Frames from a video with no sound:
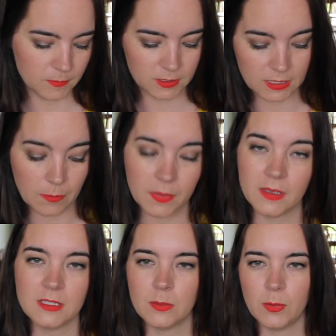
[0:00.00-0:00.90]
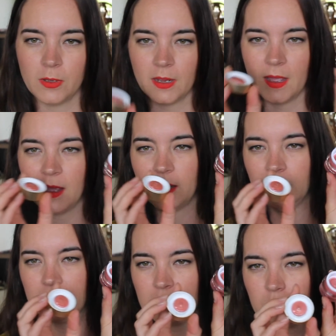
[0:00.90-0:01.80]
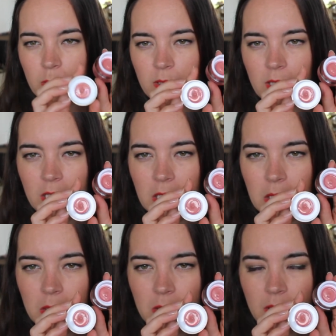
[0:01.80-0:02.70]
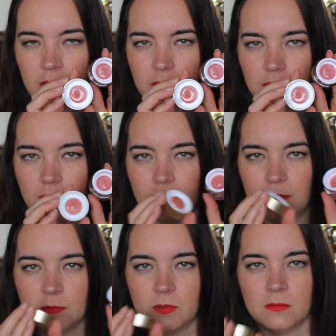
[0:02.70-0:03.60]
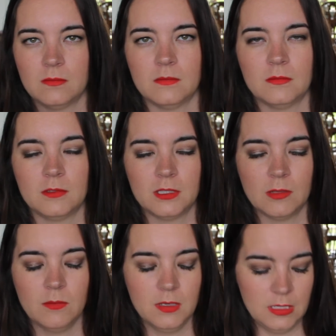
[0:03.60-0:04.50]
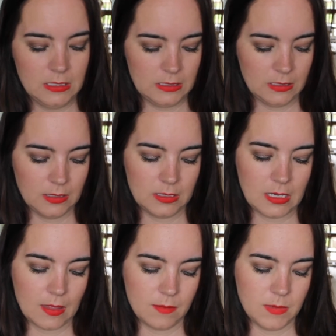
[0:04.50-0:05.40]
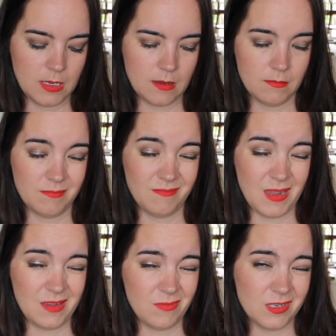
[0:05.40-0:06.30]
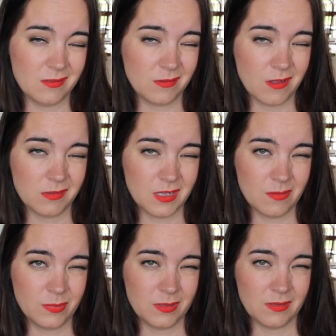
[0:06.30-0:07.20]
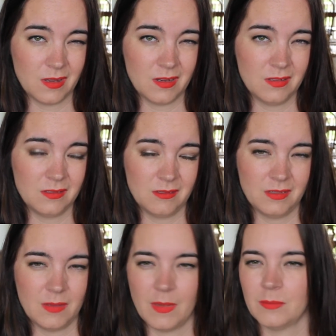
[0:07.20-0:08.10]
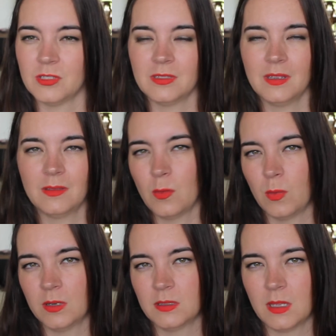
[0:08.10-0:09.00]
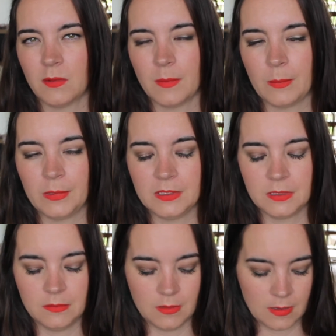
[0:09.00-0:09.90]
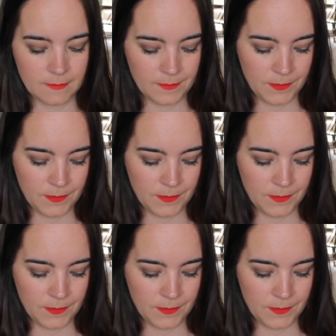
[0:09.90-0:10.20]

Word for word: something to put on. It's really, oh, someone needs to like yell at me and make me do close-ups and insert them. I'm just like the worst at remembering to do that.